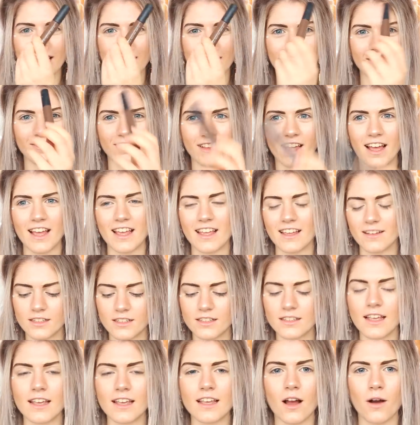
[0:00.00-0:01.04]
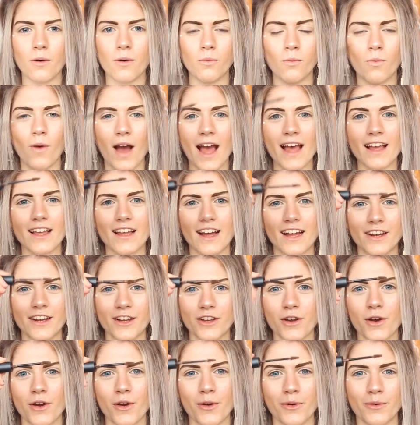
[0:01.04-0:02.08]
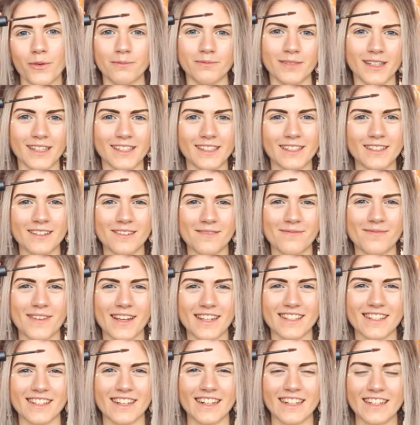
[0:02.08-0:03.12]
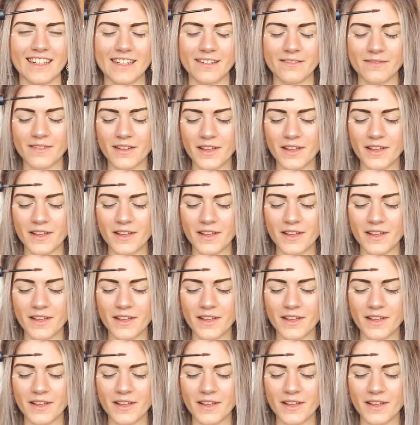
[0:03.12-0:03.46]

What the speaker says: kind of like just like a wet kind of comb basically.